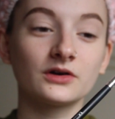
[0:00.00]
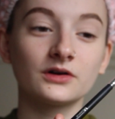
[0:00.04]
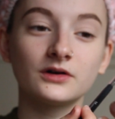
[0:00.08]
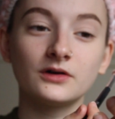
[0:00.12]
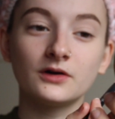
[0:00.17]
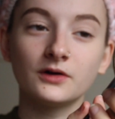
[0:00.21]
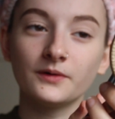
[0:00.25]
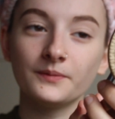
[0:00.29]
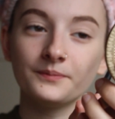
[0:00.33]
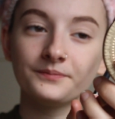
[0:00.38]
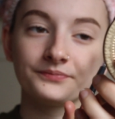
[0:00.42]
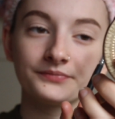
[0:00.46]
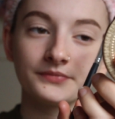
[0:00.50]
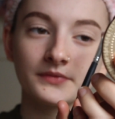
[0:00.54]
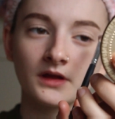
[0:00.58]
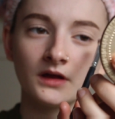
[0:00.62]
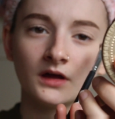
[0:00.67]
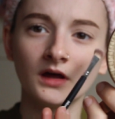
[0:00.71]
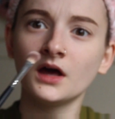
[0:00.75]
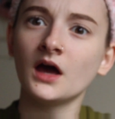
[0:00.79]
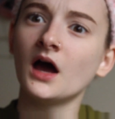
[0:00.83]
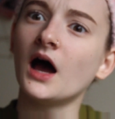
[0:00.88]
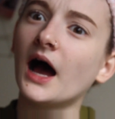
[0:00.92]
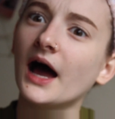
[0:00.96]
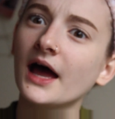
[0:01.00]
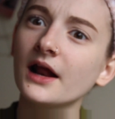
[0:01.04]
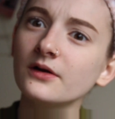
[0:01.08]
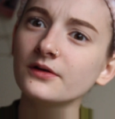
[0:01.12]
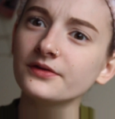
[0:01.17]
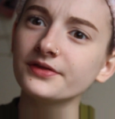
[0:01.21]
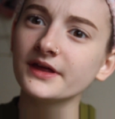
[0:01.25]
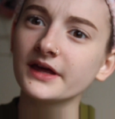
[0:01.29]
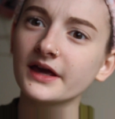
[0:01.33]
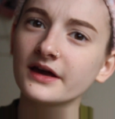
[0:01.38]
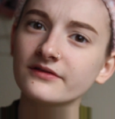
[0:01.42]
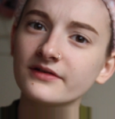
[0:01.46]
girl. I
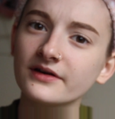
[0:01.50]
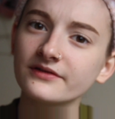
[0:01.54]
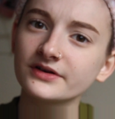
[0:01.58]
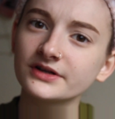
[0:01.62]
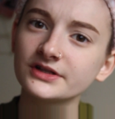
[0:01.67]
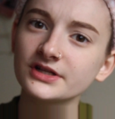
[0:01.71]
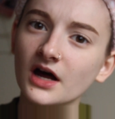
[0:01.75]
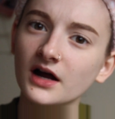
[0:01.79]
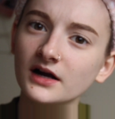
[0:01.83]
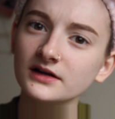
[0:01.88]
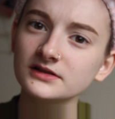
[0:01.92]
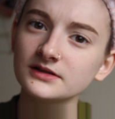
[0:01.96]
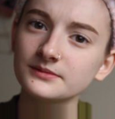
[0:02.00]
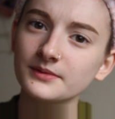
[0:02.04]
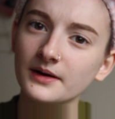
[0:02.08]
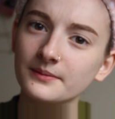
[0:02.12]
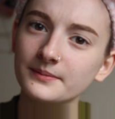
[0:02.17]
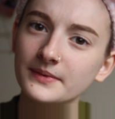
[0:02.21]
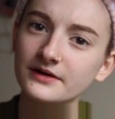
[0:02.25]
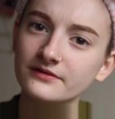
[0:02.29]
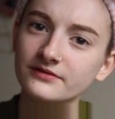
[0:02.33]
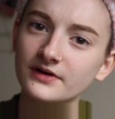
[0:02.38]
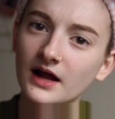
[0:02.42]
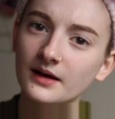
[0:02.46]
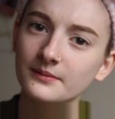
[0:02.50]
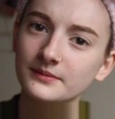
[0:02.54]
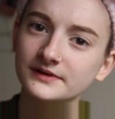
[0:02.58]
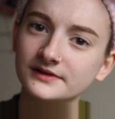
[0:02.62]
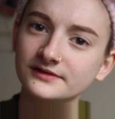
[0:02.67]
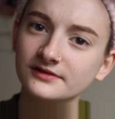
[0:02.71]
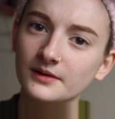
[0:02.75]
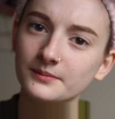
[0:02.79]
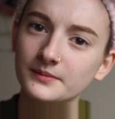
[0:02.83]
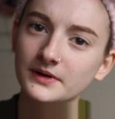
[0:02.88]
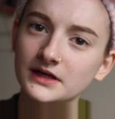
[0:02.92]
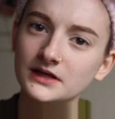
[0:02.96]
don't think I've ever talked about my
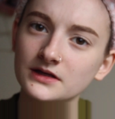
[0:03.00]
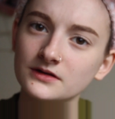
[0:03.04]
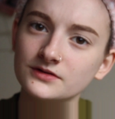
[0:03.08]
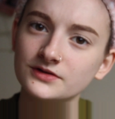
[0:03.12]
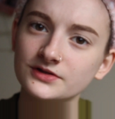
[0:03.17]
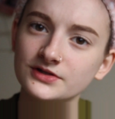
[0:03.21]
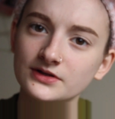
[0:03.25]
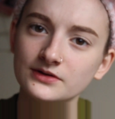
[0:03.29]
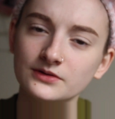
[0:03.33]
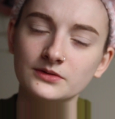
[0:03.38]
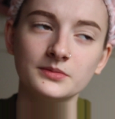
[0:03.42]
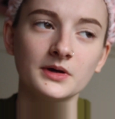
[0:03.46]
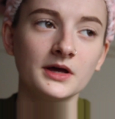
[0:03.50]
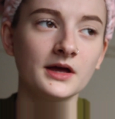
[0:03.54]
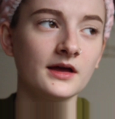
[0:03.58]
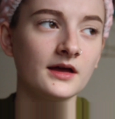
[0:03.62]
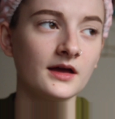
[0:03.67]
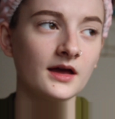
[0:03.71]
rabbits on my YouTube.